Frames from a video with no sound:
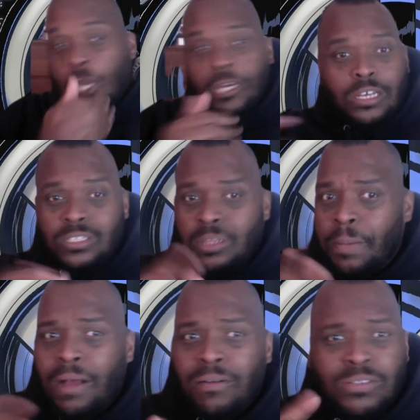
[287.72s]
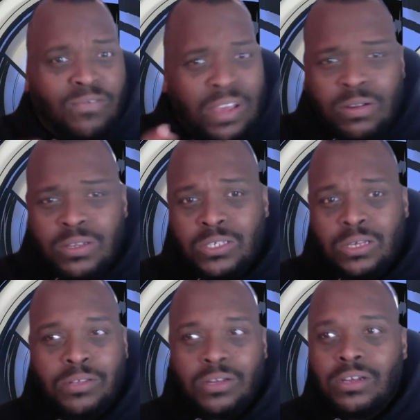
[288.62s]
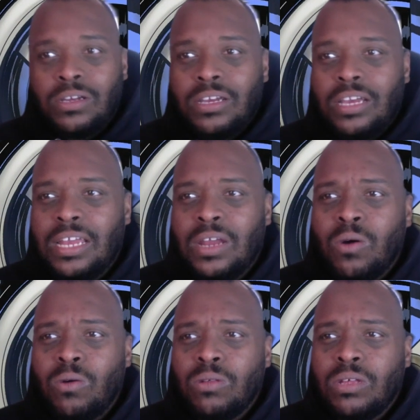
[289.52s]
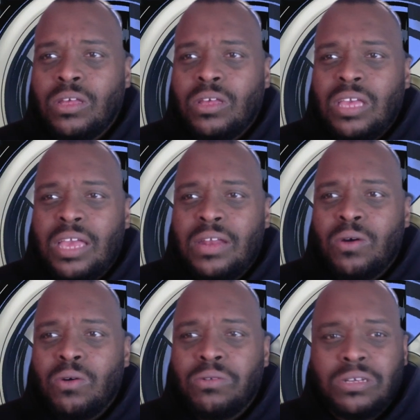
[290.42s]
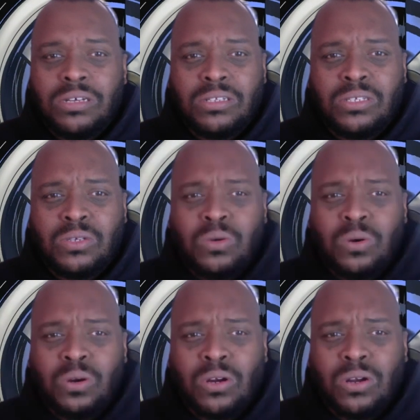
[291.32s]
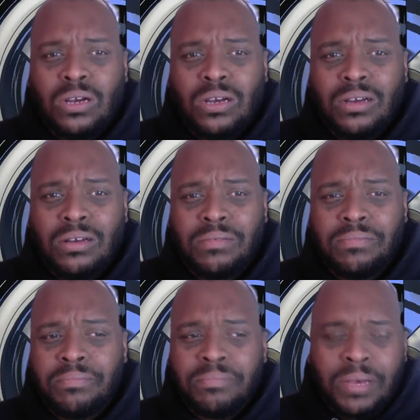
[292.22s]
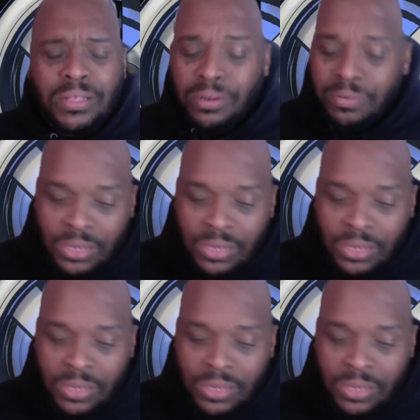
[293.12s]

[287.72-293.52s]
Because their powers are very similar and old and old uh, to her uh, mother.